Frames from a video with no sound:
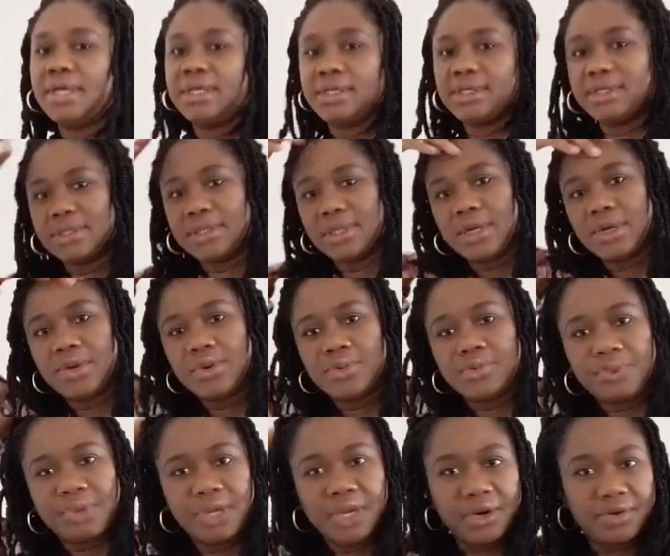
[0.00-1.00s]

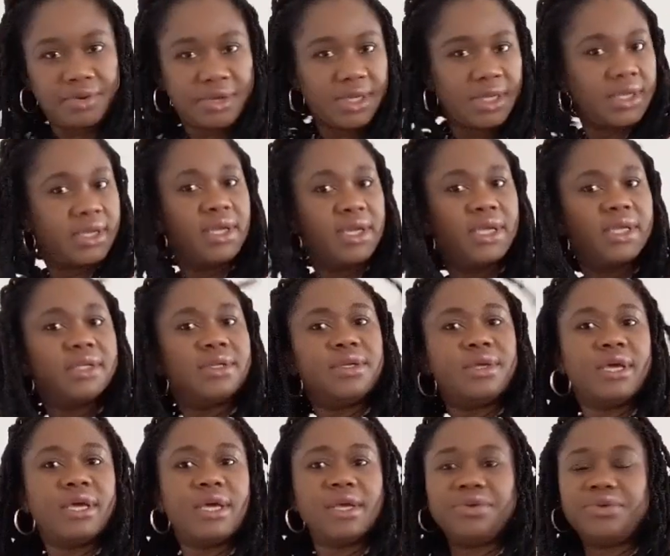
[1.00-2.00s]
earrings, a hoop
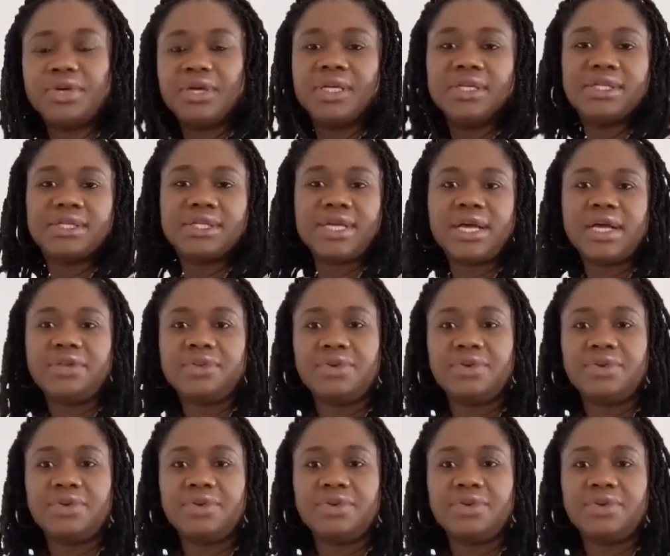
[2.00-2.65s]
earring, and hair.